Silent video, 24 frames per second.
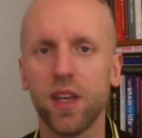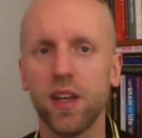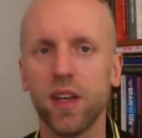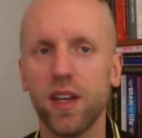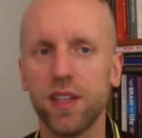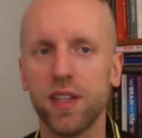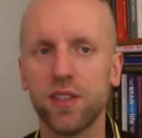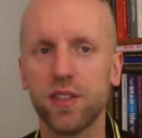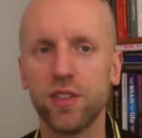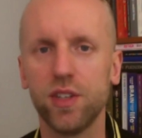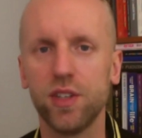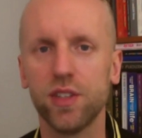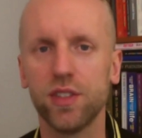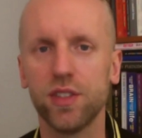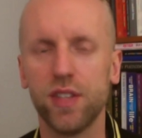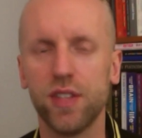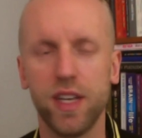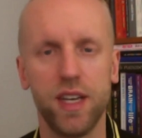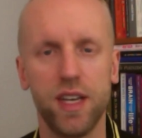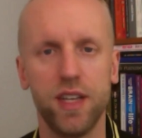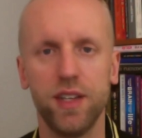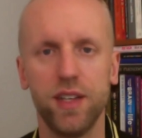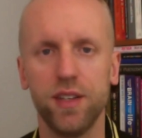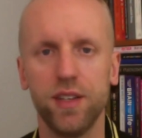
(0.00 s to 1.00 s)
It's just
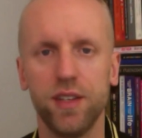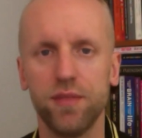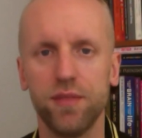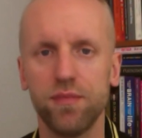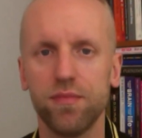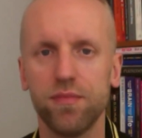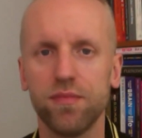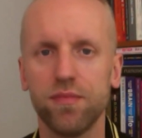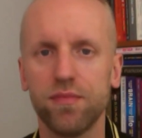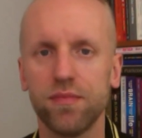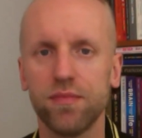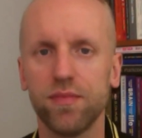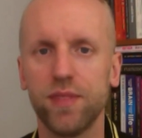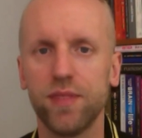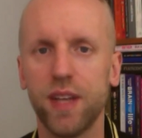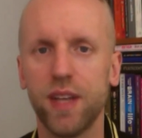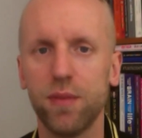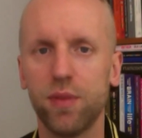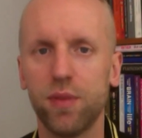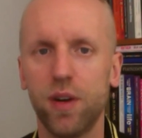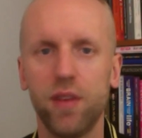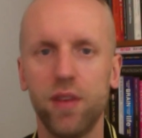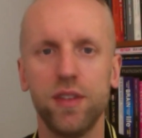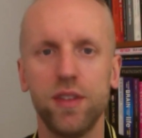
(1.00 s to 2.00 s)

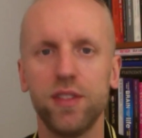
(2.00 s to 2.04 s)
temporary.